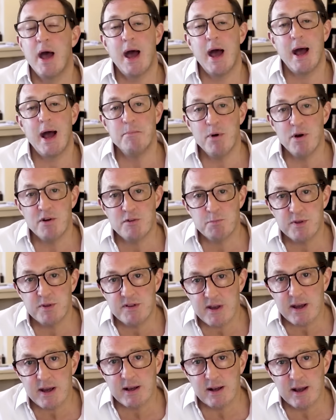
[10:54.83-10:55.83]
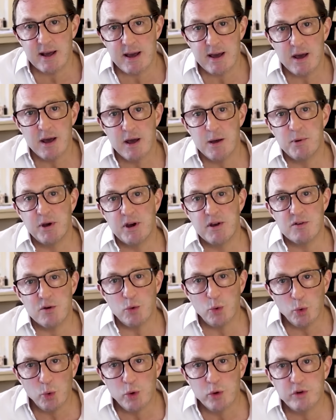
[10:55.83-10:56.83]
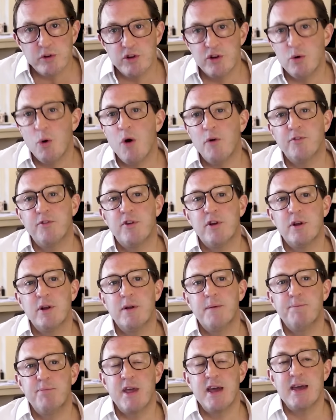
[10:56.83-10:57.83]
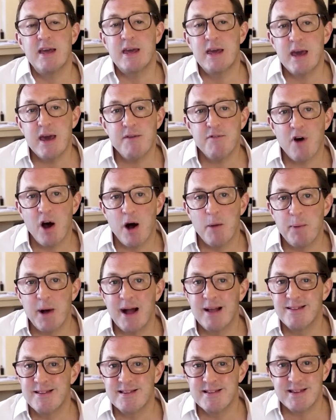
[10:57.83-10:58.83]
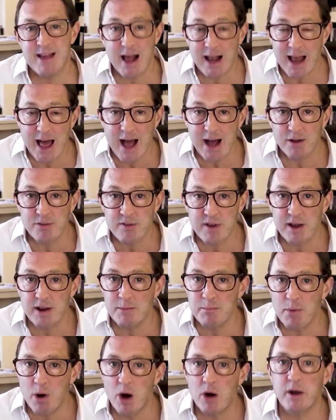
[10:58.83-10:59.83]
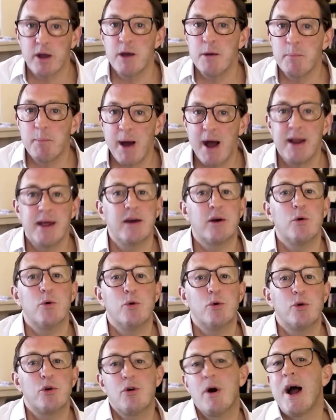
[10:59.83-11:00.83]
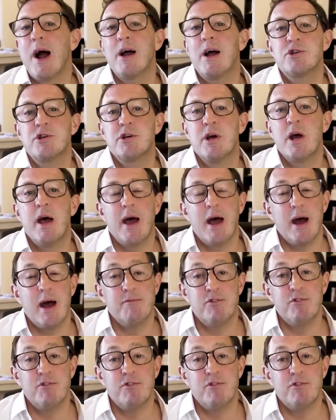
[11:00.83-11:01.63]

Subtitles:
And most particularly because all too often they give up and sell out in a market panic or crash, and